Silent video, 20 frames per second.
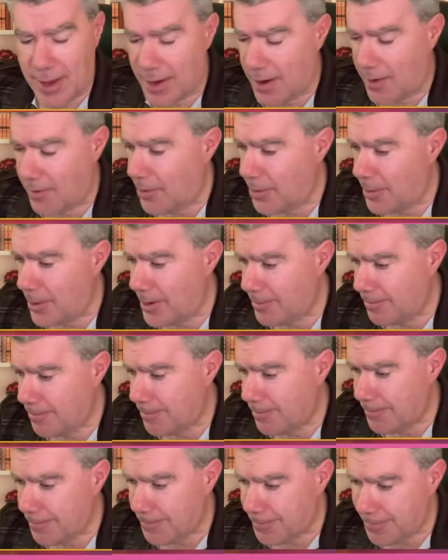government.
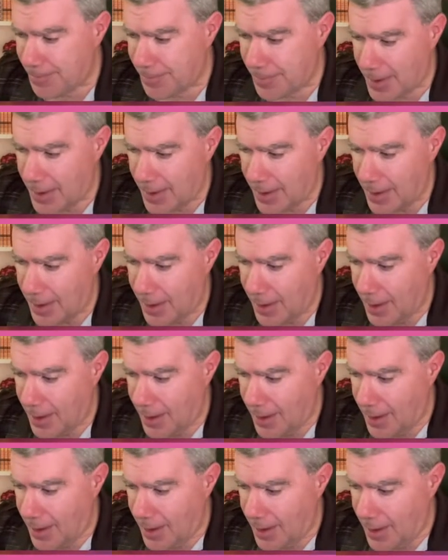
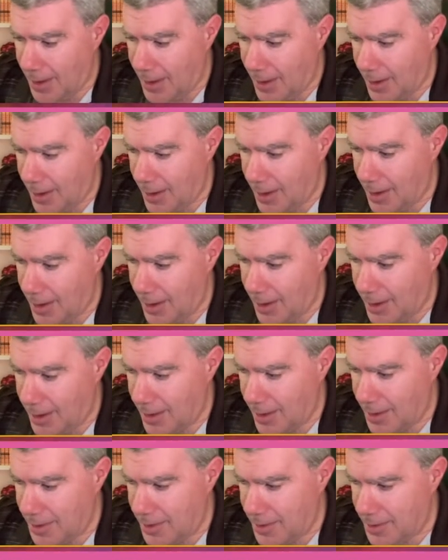
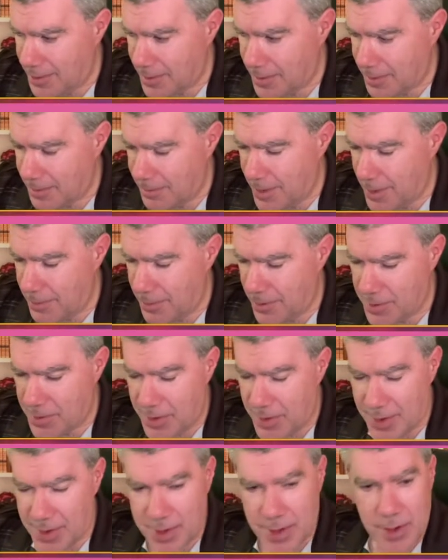And people
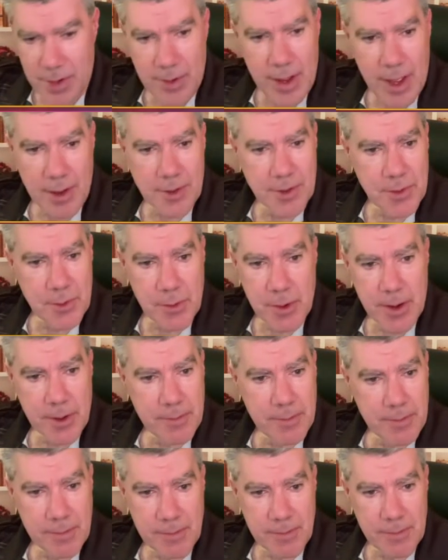just go elsewhere.
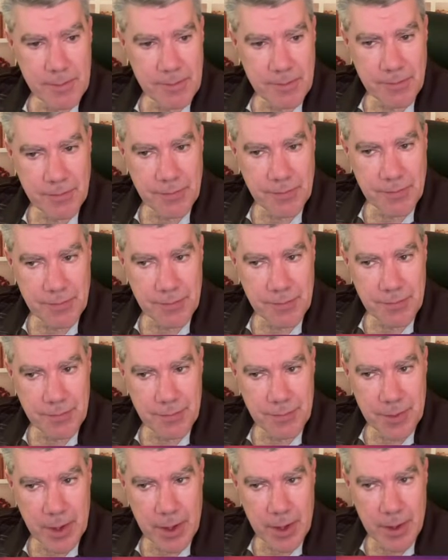
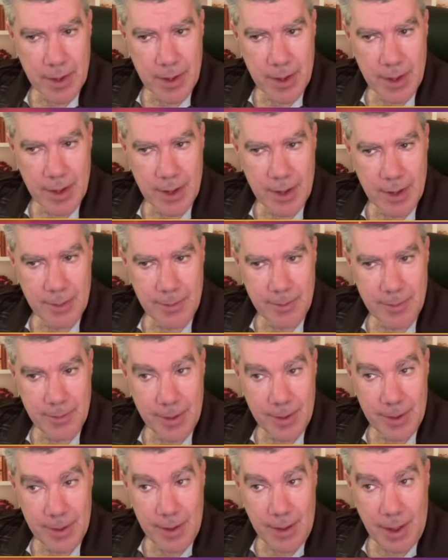
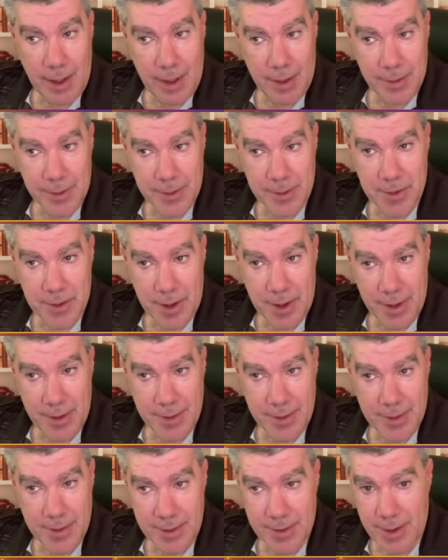There's
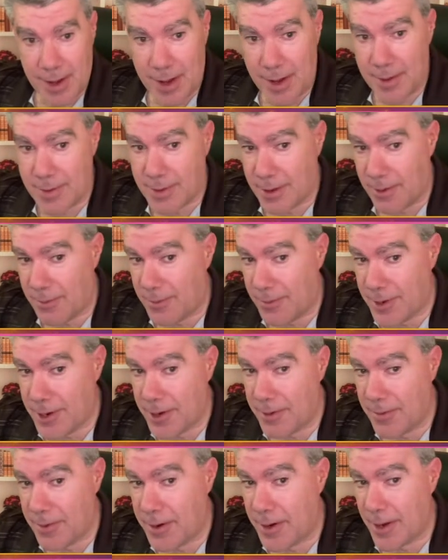tons and tons of
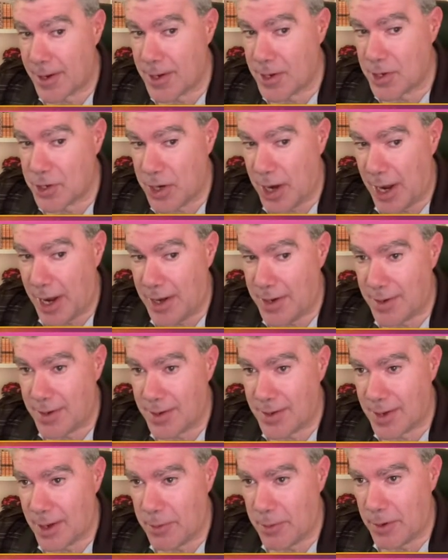different
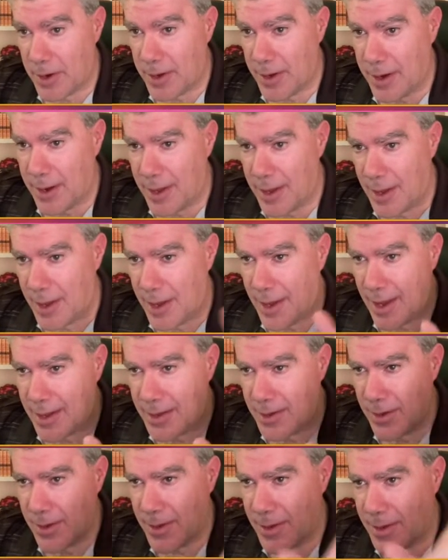exchanges, and we're getting
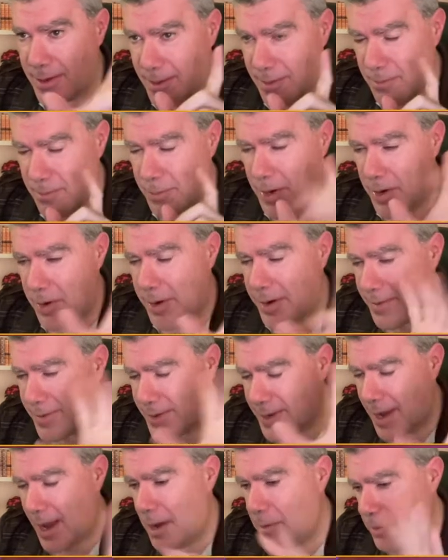get to the period of
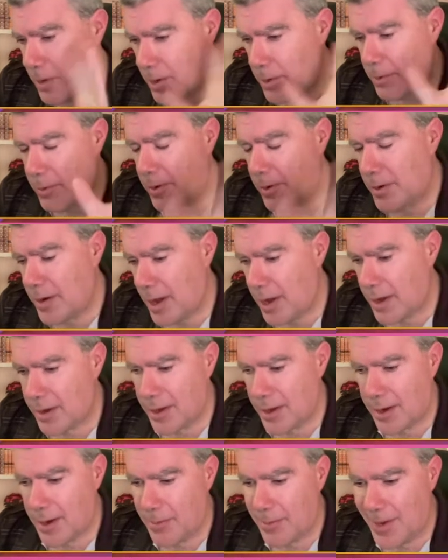time when we're not
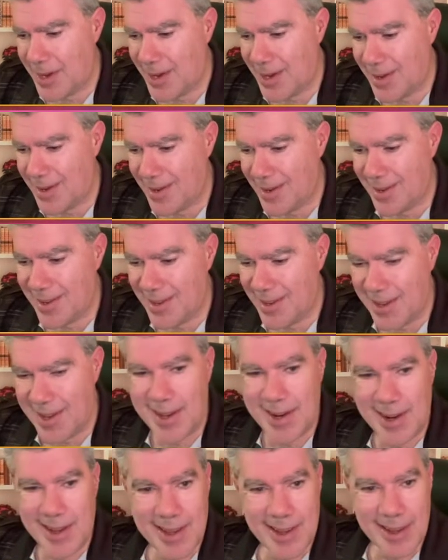going to
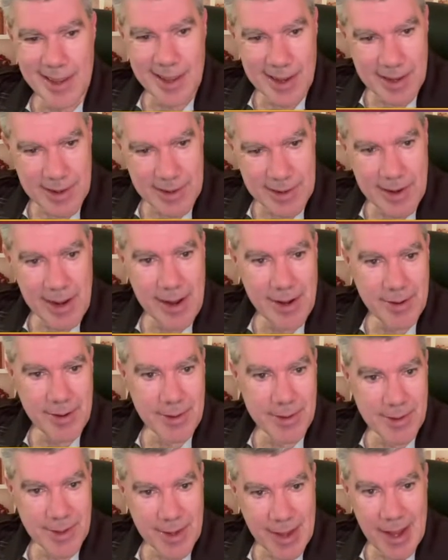needing
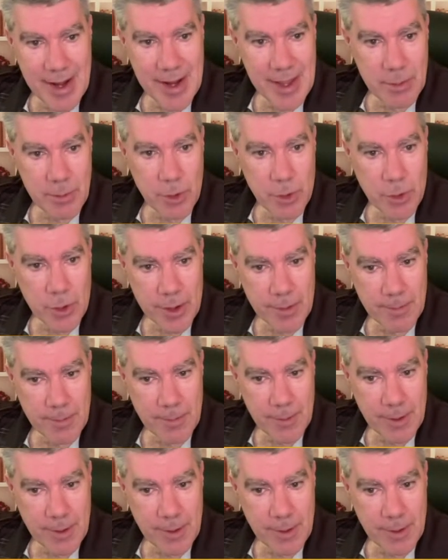exchanges anymore,